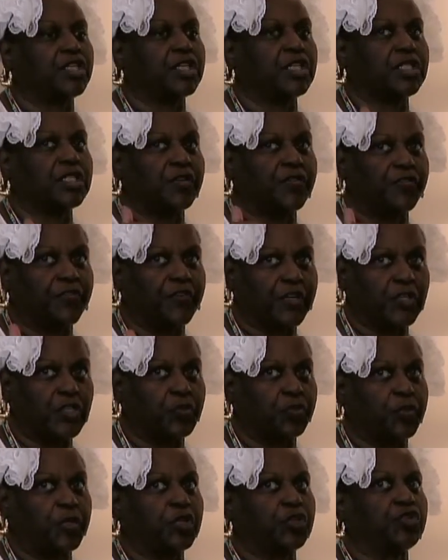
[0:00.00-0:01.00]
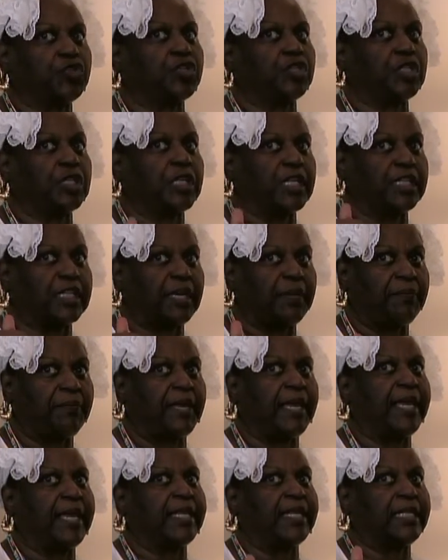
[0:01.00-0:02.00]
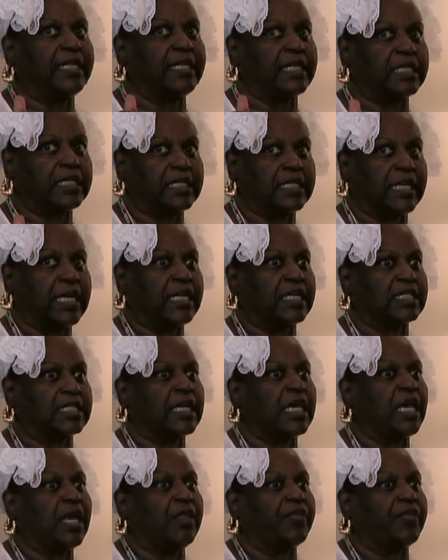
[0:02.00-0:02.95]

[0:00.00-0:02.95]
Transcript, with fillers: She's the first person that they made in the States